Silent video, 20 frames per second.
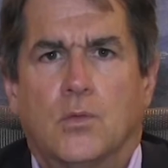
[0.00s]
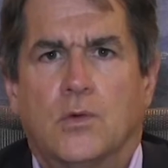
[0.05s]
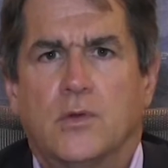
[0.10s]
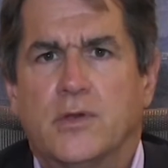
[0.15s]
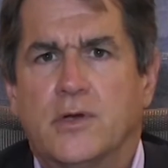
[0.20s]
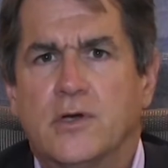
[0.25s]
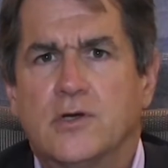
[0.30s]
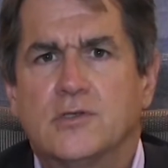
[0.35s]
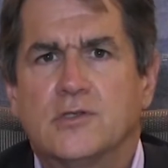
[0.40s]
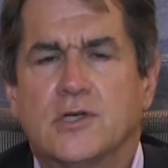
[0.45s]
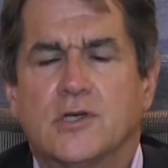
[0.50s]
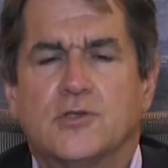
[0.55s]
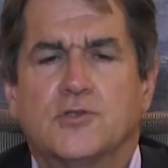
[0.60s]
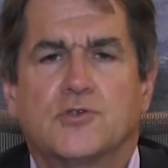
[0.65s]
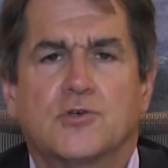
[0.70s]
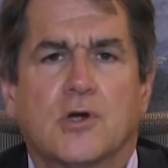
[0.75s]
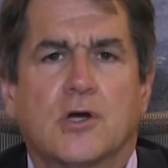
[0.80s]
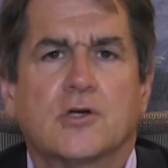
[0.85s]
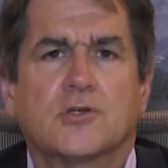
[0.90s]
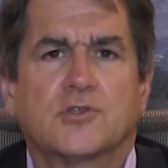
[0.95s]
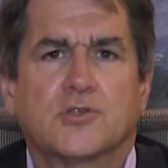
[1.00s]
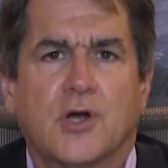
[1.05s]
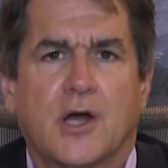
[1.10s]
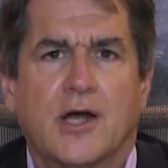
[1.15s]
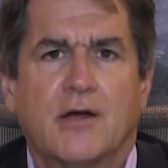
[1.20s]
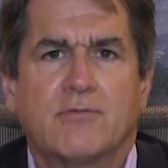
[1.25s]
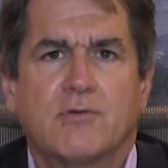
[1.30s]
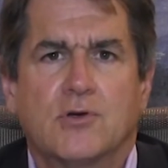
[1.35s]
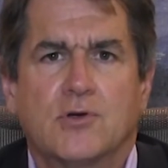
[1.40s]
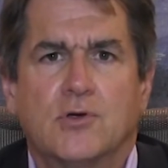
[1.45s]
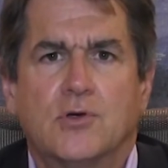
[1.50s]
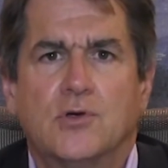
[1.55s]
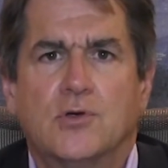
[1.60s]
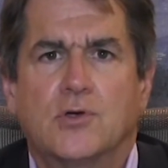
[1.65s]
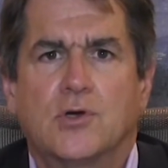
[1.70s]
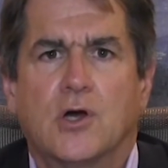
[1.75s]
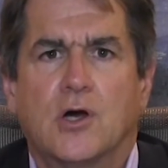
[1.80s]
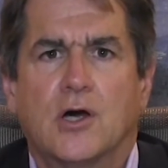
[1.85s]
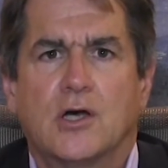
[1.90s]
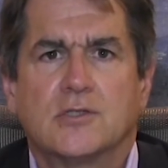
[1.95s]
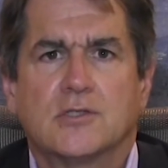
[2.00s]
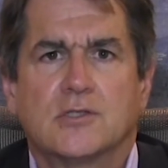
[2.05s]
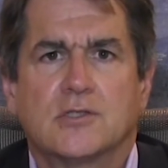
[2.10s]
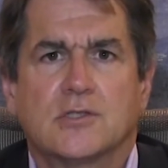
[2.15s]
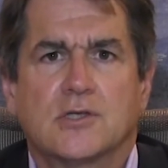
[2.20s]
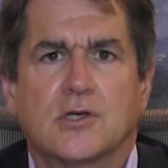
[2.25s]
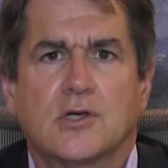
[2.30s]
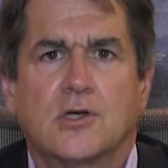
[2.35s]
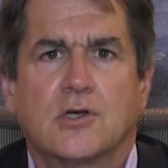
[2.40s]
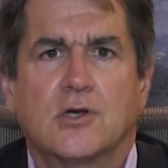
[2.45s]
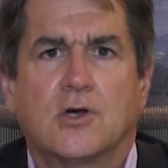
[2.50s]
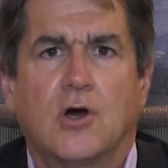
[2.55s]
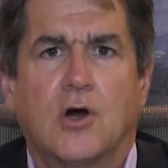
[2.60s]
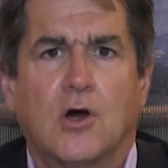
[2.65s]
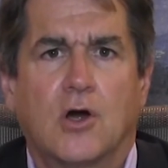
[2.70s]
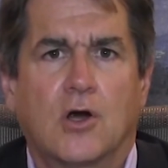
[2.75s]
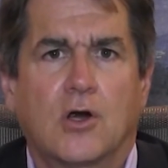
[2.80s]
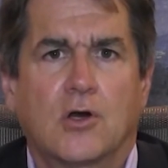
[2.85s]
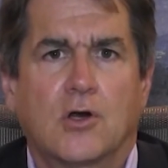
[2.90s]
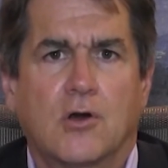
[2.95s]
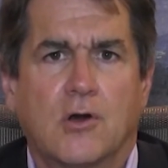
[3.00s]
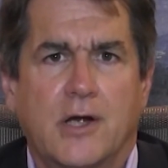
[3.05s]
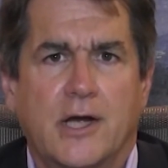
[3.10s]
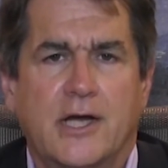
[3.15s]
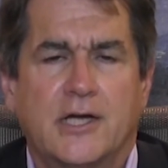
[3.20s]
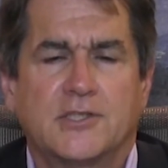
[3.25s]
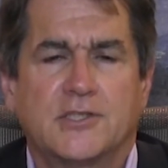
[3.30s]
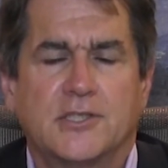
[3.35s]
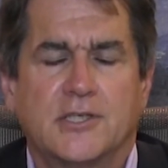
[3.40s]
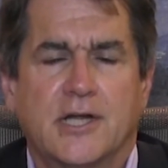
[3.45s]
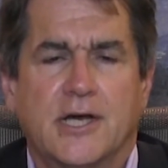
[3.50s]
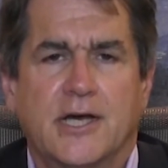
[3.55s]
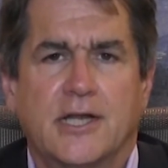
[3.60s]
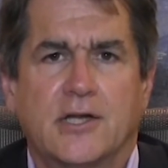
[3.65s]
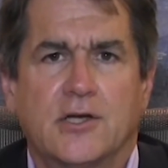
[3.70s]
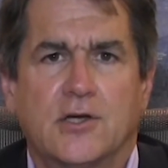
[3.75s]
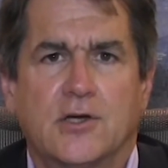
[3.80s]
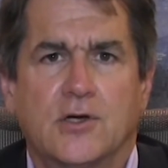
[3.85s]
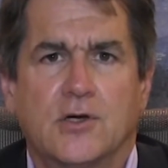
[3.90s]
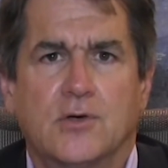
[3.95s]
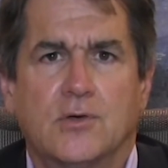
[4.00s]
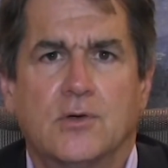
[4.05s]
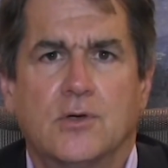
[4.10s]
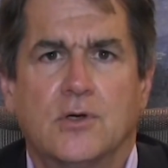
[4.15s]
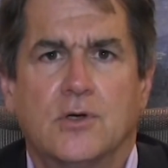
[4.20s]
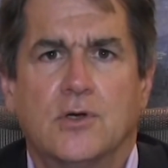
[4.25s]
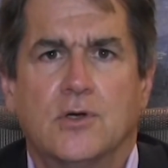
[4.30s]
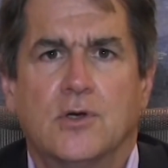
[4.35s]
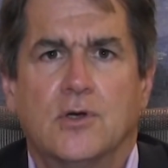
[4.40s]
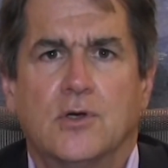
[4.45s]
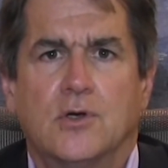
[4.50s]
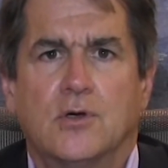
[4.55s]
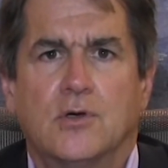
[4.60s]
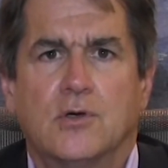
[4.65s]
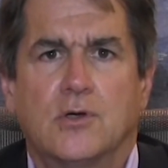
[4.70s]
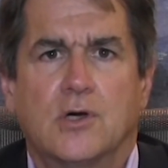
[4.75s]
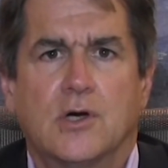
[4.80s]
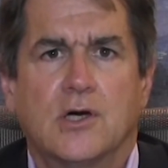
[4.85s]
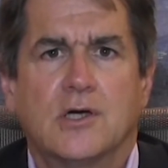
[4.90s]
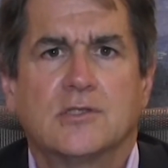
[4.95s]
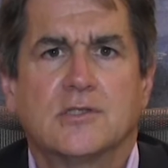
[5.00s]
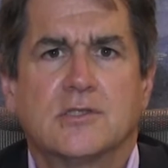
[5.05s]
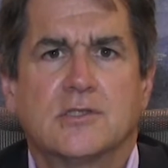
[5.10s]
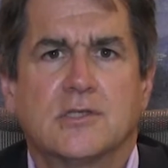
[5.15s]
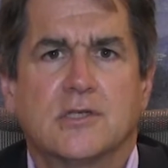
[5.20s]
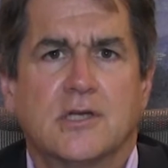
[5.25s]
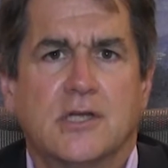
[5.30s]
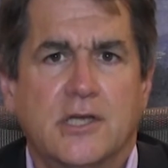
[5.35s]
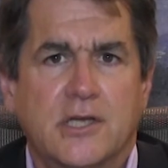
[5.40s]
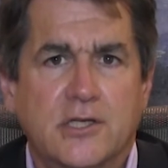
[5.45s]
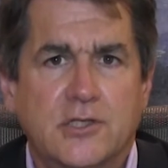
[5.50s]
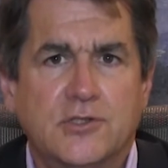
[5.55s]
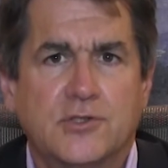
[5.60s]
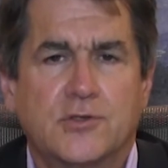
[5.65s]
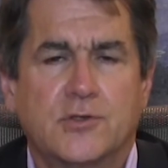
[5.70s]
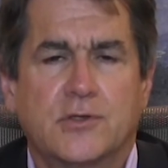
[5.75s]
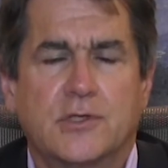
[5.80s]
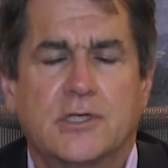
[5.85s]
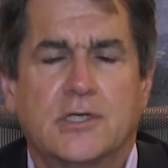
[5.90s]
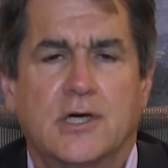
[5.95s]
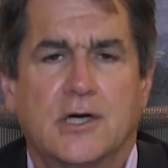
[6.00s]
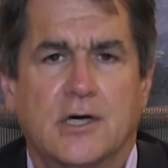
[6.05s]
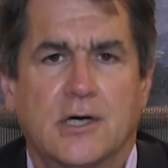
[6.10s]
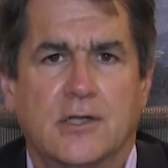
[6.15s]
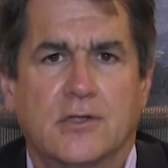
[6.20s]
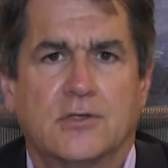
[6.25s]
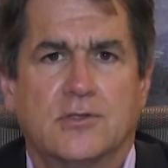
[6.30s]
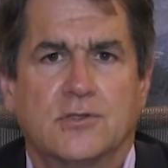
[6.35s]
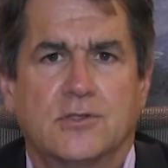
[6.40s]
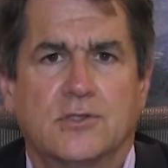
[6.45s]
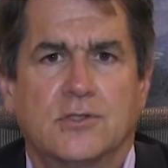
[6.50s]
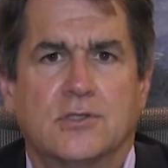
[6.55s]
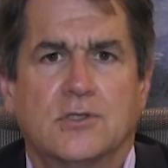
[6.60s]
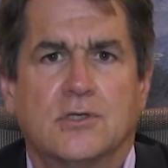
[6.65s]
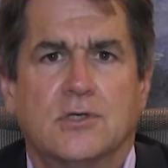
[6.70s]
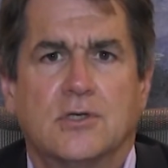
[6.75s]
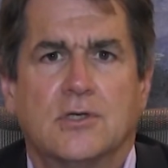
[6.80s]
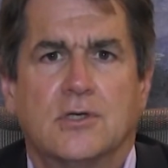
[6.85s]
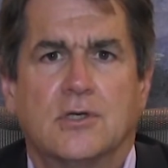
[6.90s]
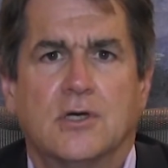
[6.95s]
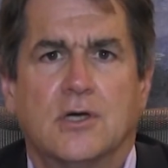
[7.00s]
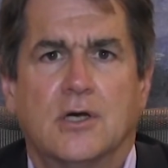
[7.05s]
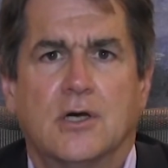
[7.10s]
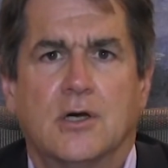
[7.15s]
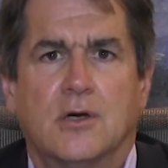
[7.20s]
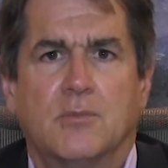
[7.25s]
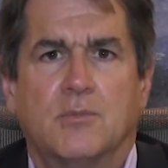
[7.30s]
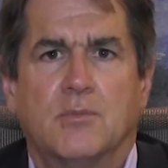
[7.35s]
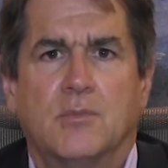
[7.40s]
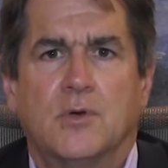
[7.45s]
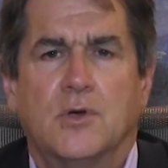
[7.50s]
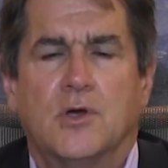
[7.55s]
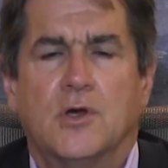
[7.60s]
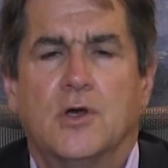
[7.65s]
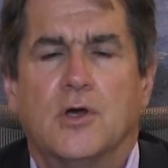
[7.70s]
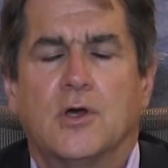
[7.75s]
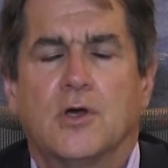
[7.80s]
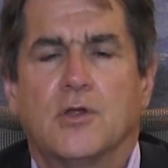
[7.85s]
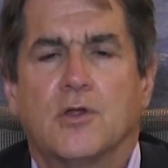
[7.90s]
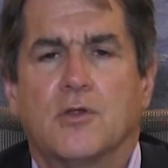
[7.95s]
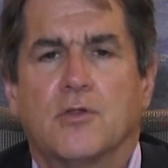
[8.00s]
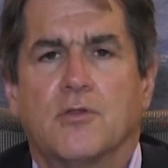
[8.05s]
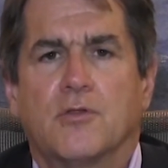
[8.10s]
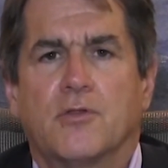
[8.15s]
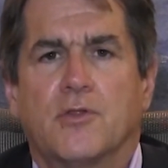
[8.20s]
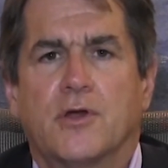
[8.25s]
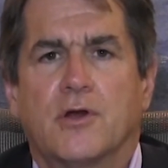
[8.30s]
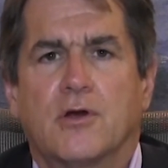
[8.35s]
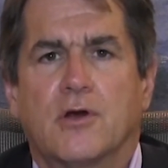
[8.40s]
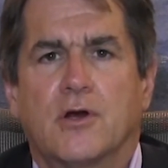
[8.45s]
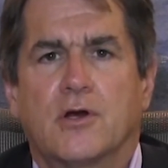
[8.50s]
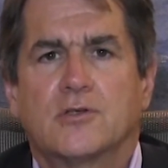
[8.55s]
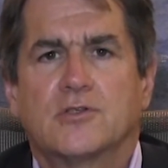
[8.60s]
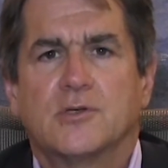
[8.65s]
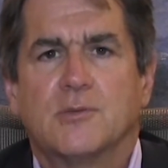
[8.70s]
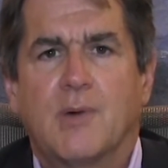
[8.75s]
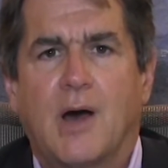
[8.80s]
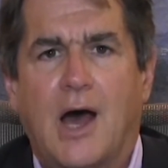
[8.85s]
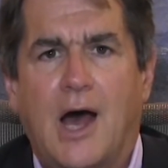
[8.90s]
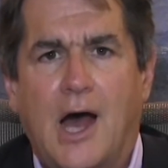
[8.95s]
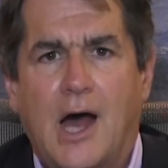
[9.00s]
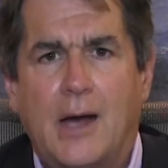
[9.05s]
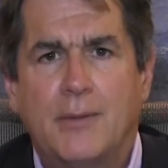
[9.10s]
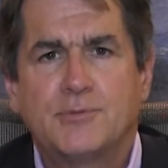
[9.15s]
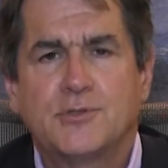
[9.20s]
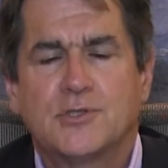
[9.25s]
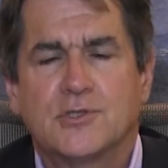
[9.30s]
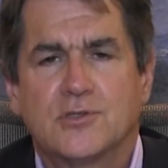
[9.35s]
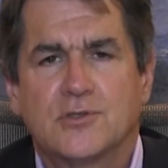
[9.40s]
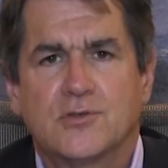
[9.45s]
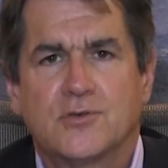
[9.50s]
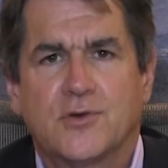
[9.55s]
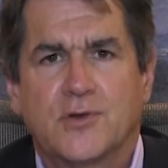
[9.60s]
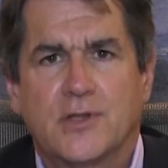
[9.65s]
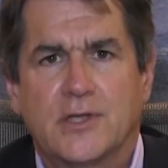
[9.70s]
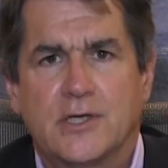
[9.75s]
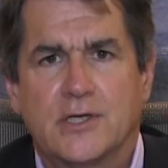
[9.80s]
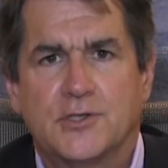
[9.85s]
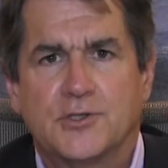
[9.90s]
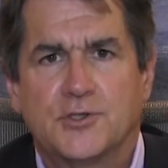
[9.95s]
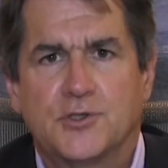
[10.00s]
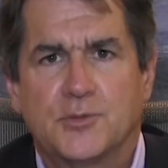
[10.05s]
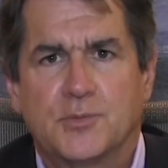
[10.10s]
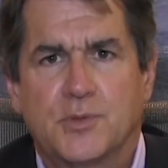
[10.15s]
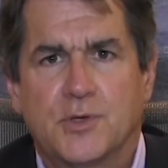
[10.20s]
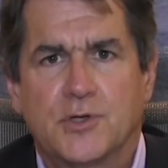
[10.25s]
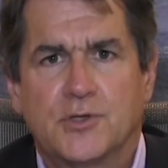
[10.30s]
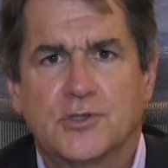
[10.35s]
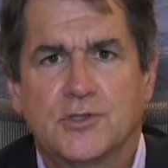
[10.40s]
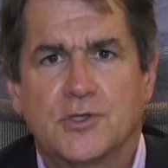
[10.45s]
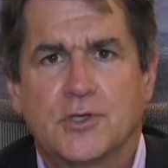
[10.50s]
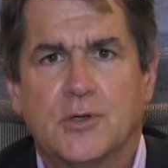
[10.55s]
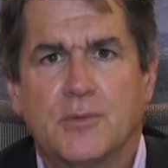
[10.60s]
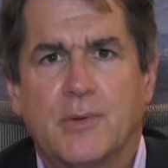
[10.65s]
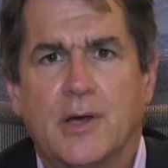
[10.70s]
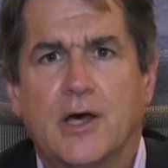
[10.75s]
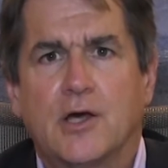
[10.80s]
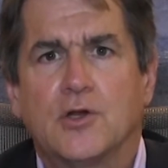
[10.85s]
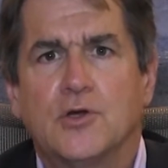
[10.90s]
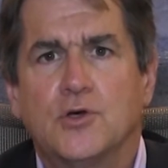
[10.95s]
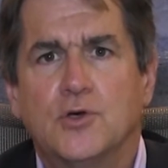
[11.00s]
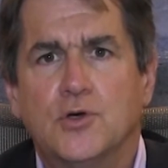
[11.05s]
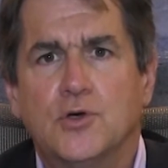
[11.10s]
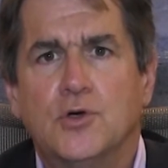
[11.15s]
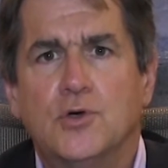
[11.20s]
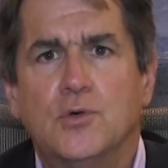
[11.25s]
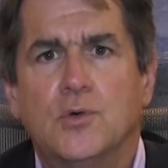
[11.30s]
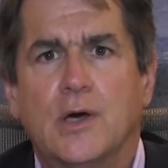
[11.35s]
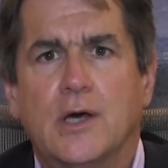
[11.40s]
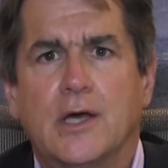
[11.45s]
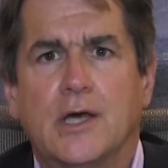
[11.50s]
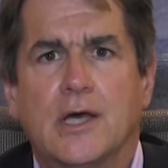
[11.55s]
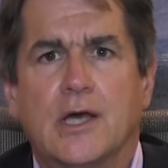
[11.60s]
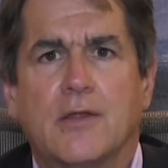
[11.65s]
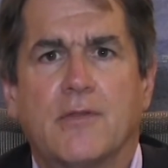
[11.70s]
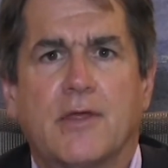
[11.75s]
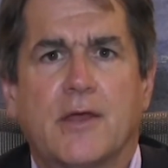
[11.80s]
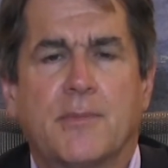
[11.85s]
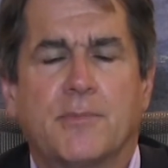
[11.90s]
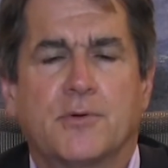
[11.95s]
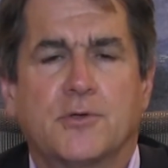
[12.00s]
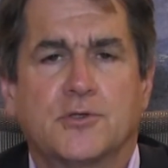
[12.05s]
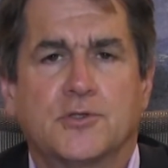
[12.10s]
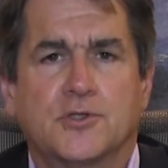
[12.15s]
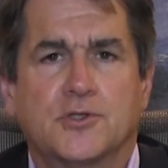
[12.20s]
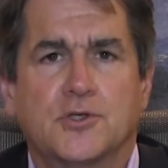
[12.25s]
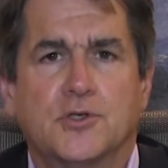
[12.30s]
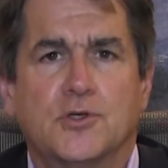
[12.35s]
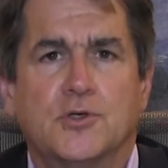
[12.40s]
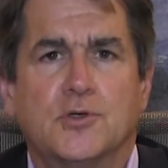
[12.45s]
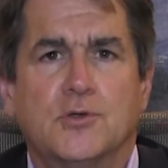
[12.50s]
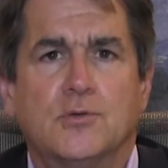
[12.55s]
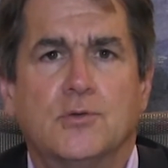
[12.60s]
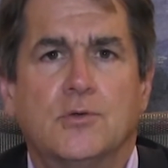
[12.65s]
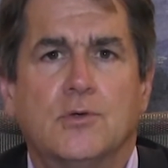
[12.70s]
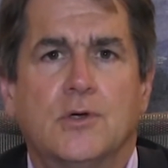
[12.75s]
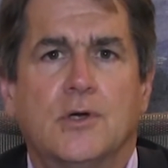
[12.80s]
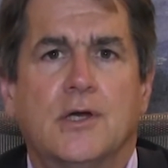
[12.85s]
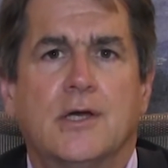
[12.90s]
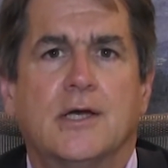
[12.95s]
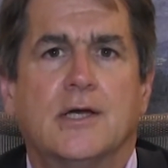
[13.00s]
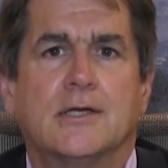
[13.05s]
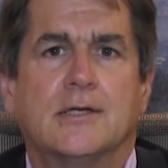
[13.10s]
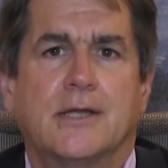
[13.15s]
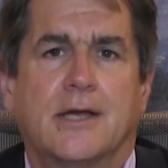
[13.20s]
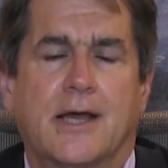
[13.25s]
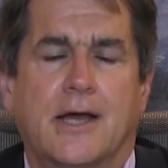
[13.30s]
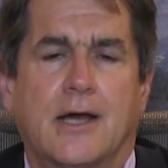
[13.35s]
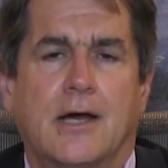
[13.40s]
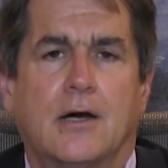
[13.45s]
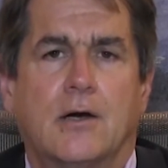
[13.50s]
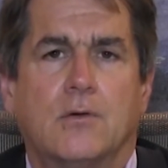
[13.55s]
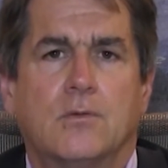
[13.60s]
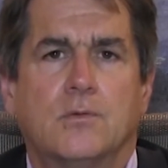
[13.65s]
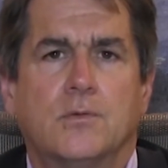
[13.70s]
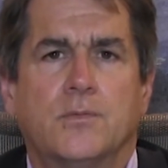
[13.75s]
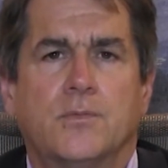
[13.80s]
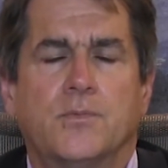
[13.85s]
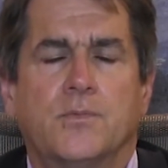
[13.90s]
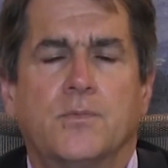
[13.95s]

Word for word: When there is a drunk driver who causes a car crash in Idaho, who causes an injury to others, um, there are some options for the injured person about who they pursue and how.